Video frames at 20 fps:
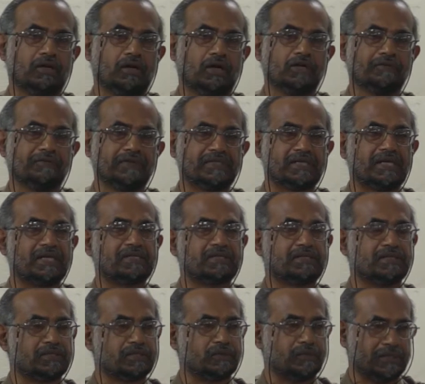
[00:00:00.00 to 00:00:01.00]
a lot of us ask
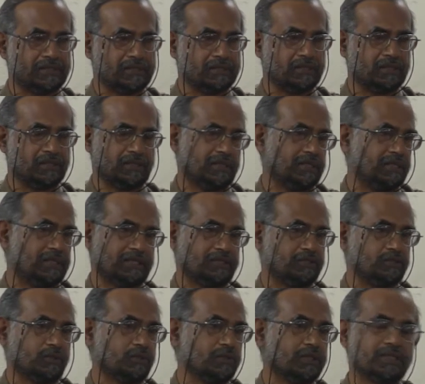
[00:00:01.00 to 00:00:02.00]
this question, and as
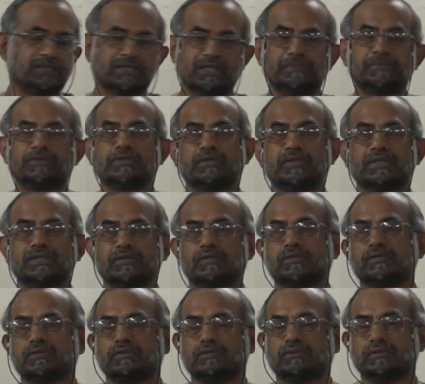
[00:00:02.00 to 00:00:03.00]
students I'm sure there's
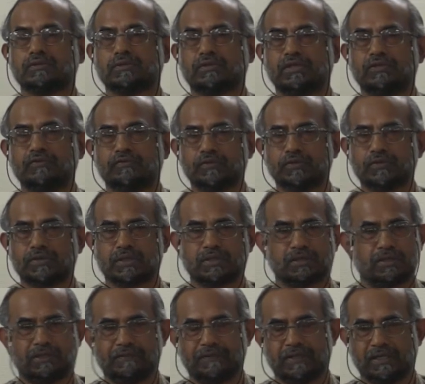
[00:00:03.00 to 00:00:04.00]
also
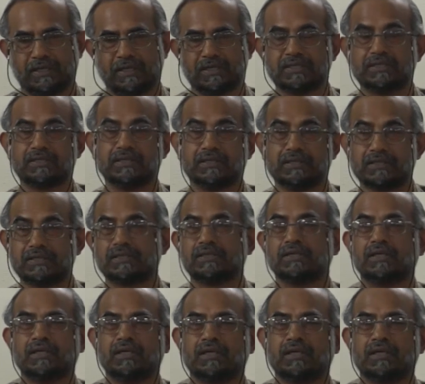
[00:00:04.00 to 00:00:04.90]
confusion, even in us there is.